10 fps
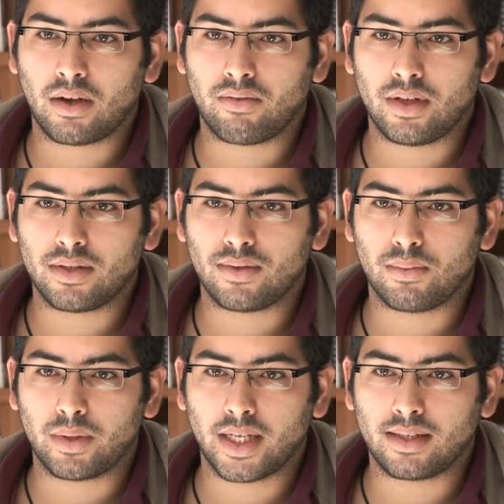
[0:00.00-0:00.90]
of these 2
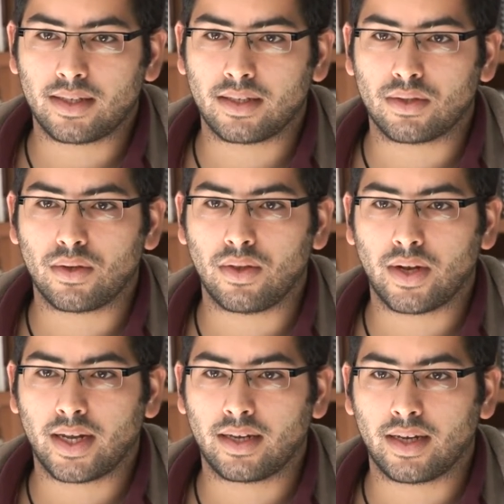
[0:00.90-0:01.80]
places to the
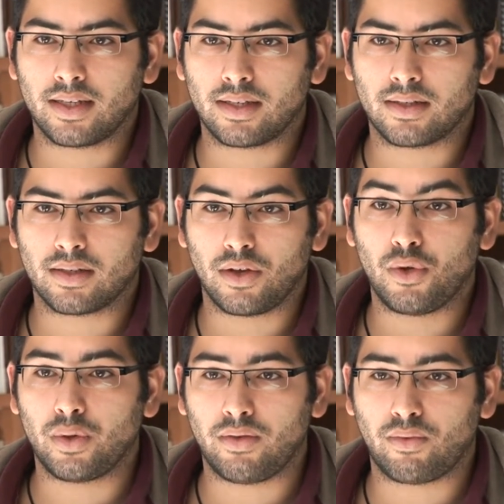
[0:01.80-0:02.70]
United Nations, the
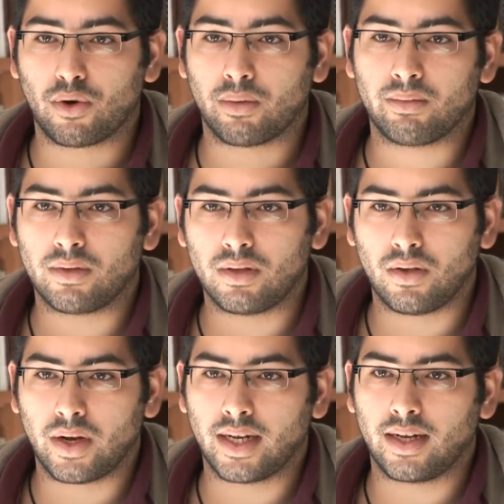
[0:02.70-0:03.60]
newly formed
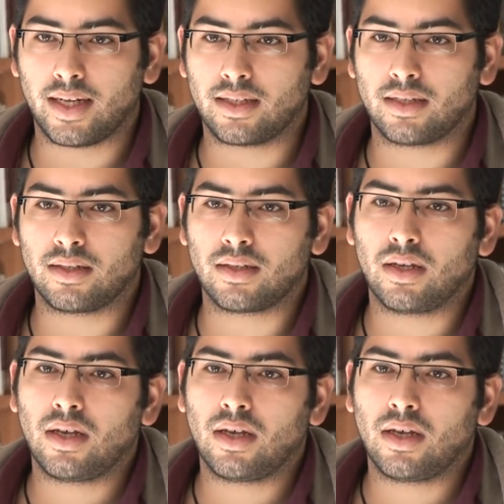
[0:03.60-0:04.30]
United Nations,